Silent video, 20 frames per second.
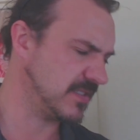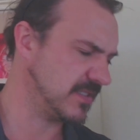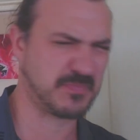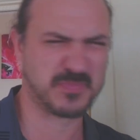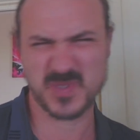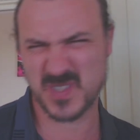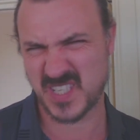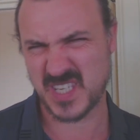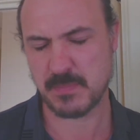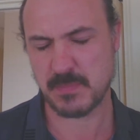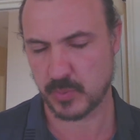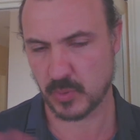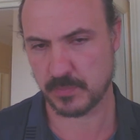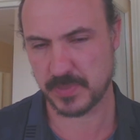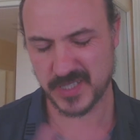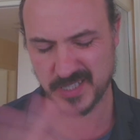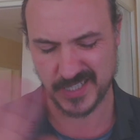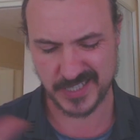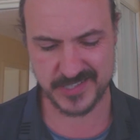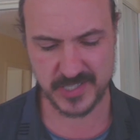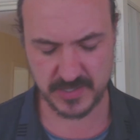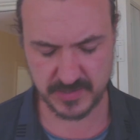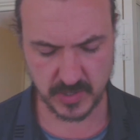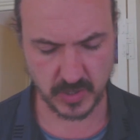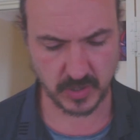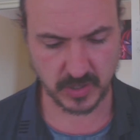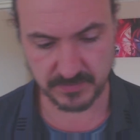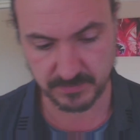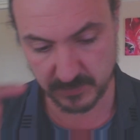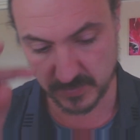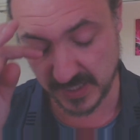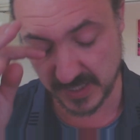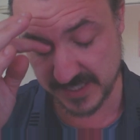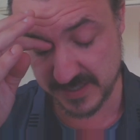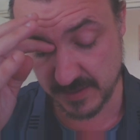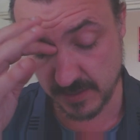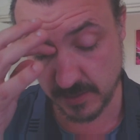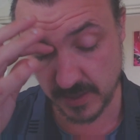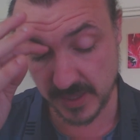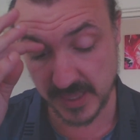It's simple, but let's not
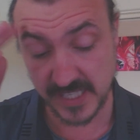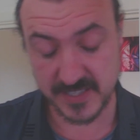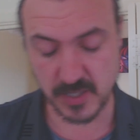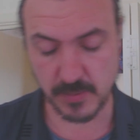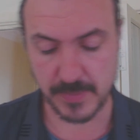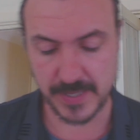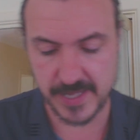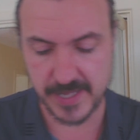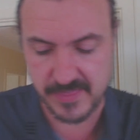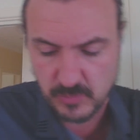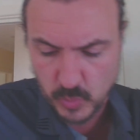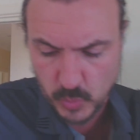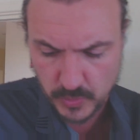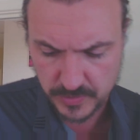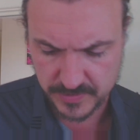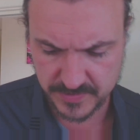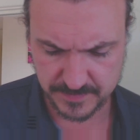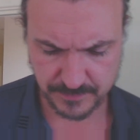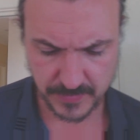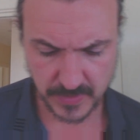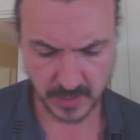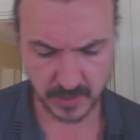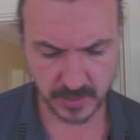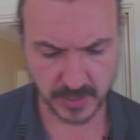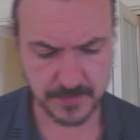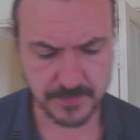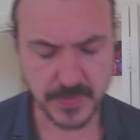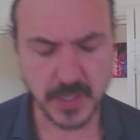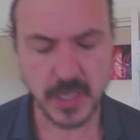muddy the waters, okay?